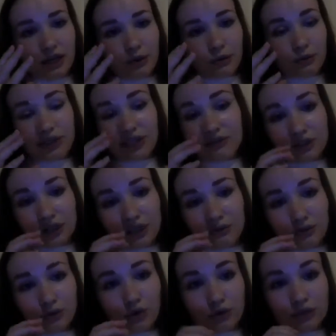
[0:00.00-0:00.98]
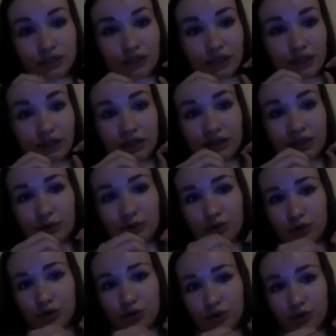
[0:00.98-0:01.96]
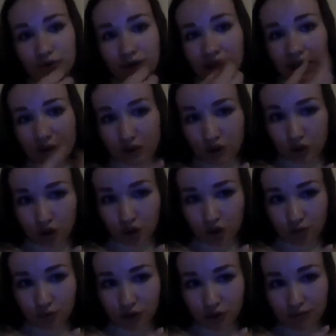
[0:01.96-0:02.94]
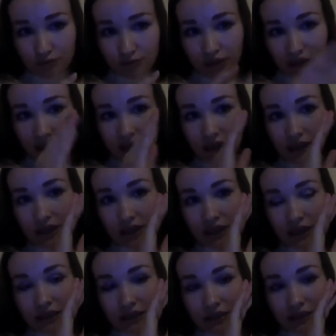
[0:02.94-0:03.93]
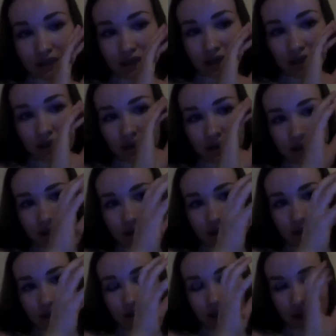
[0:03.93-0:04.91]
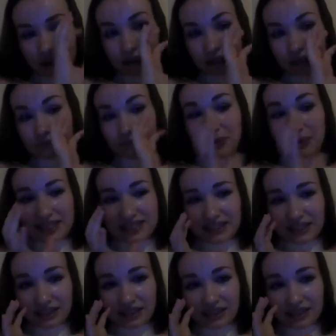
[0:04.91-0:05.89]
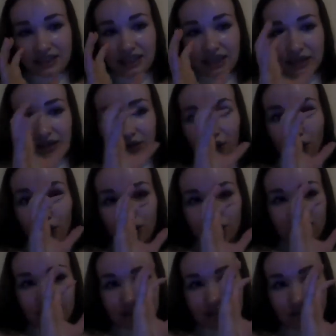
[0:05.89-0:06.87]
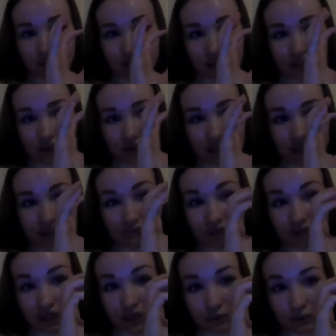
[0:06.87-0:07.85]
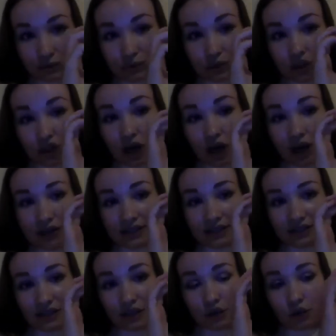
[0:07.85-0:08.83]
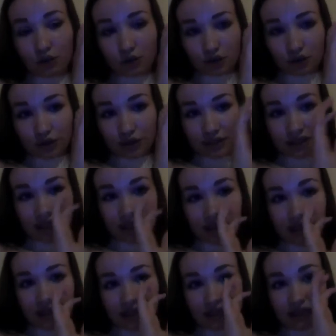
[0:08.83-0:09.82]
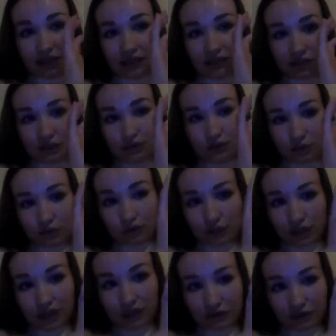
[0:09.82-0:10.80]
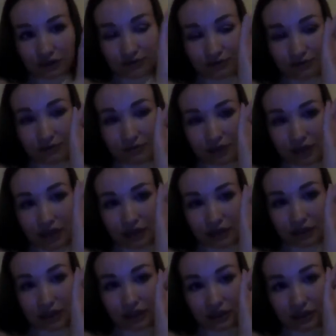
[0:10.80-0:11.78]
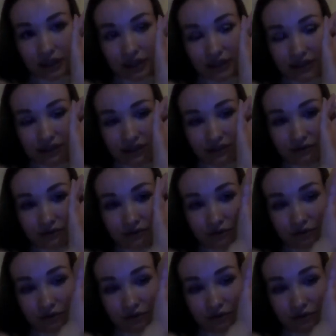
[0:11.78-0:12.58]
whenever they've got some sort of cancer tumor, it basically gets all this radioactive liquid, which acts as a contrast. It gets it all together, and it has a